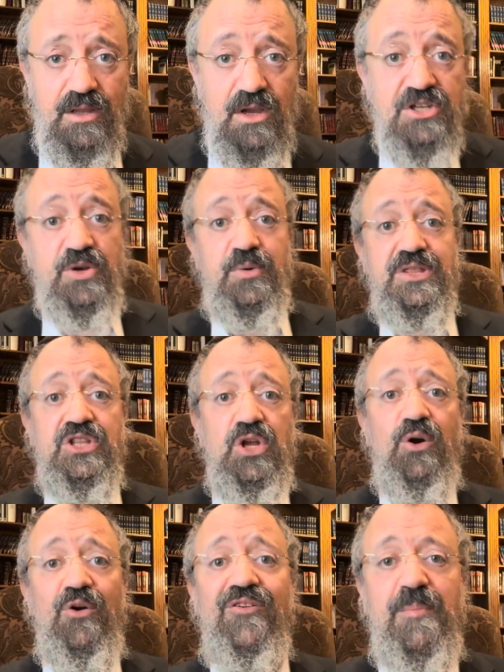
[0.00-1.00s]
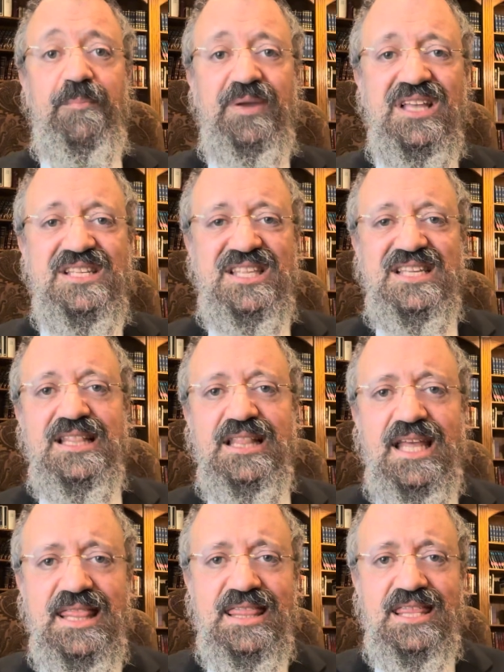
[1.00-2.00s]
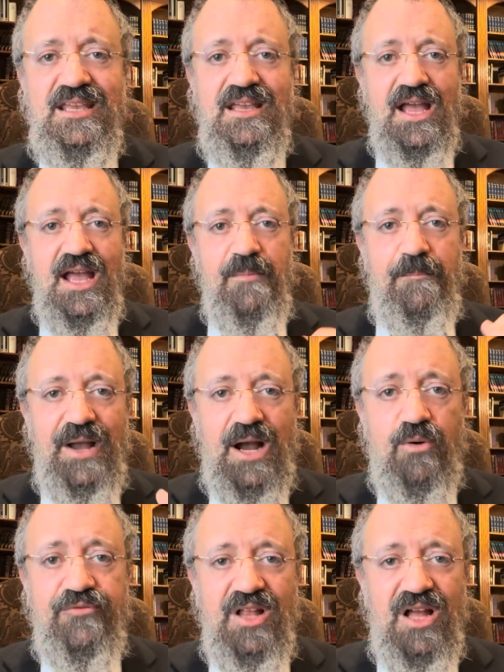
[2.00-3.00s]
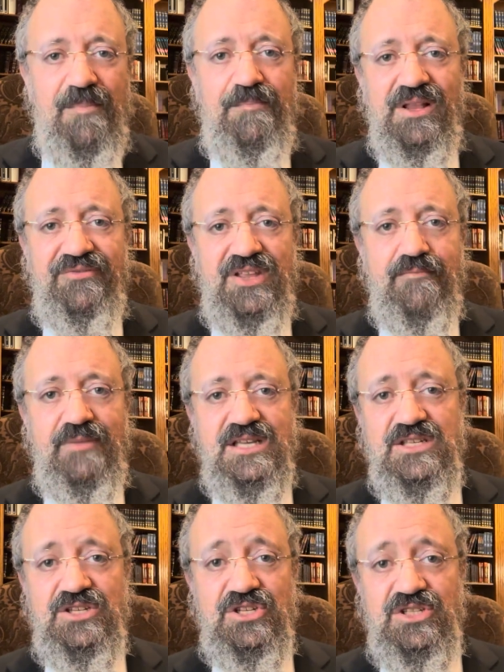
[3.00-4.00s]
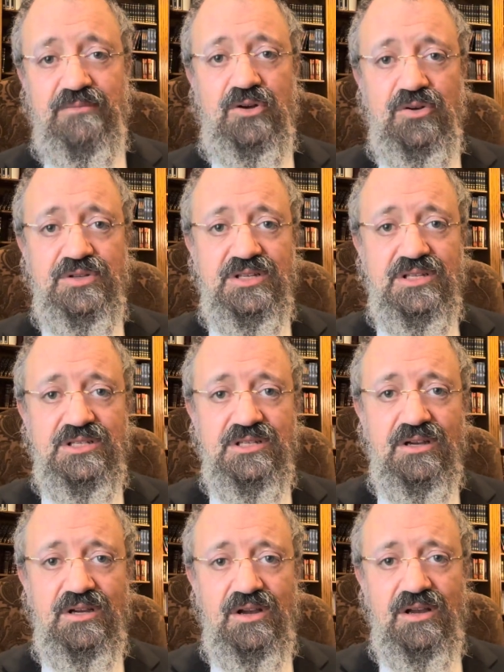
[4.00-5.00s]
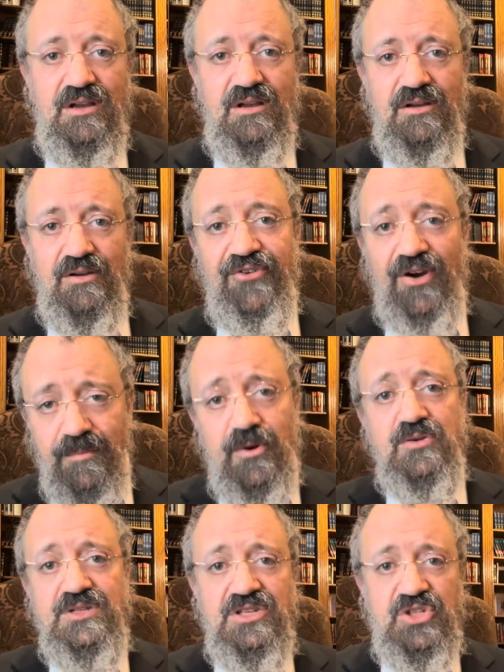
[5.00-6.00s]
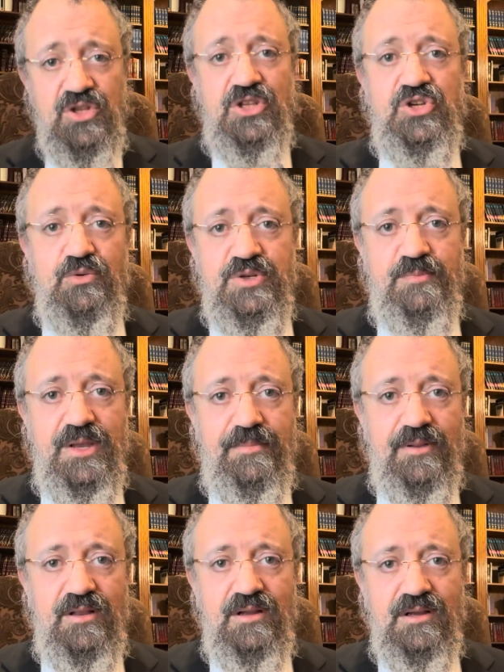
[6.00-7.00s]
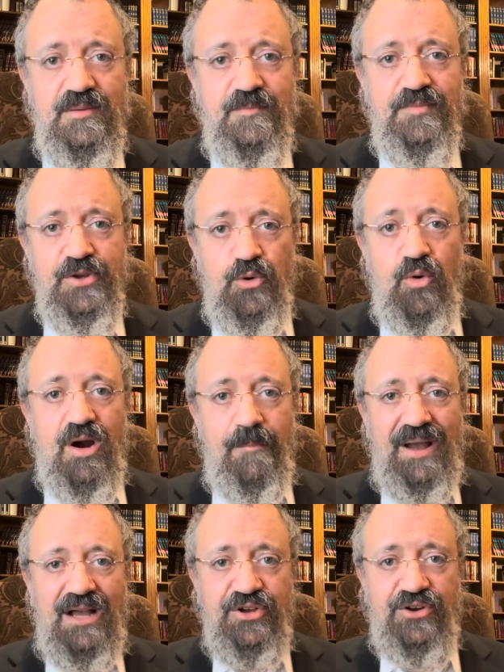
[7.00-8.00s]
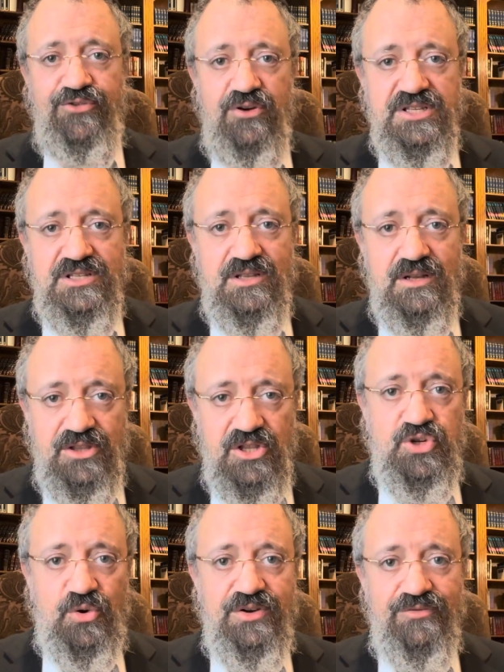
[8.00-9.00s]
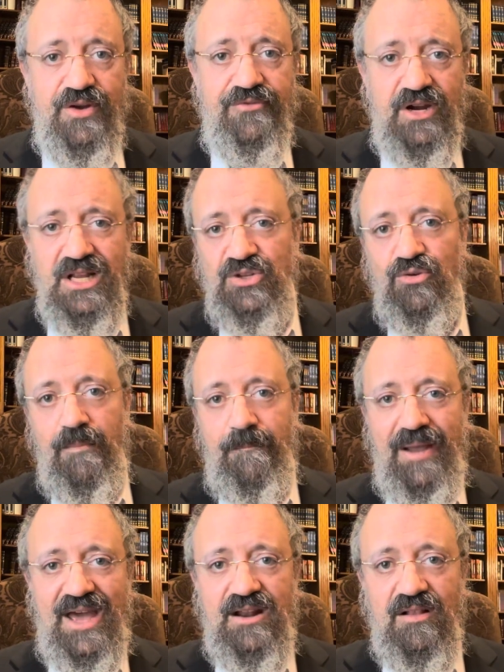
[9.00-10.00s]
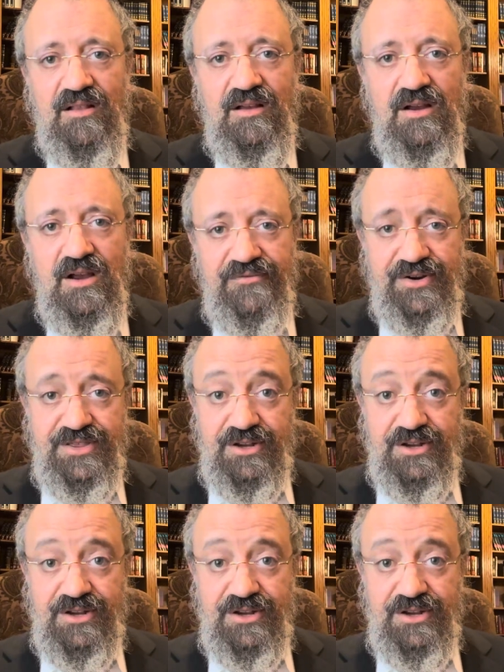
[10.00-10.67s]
So when the Torah repeats these lengthy and powerful uplifting messages to Moses, from Moses to the Jewish people, who are about to cross the Jordan River into a battle for their